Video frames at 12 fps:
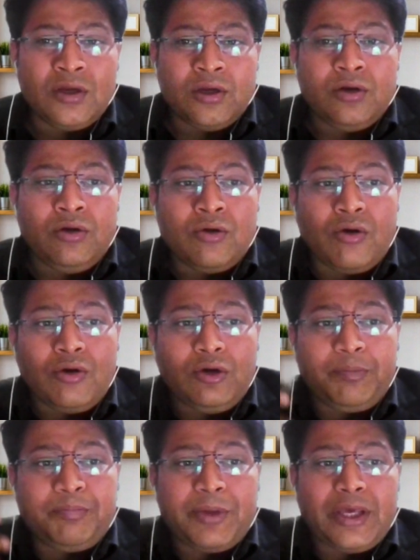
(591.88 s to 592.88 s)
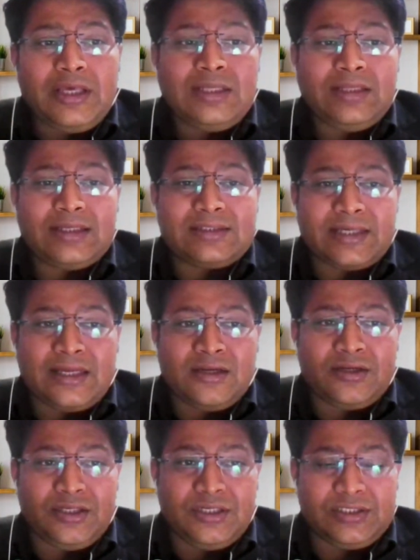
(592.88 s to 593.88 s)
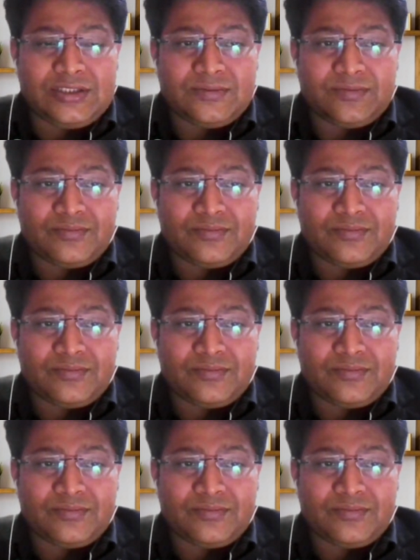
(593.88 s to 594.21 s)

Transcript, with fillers: not paying the salaries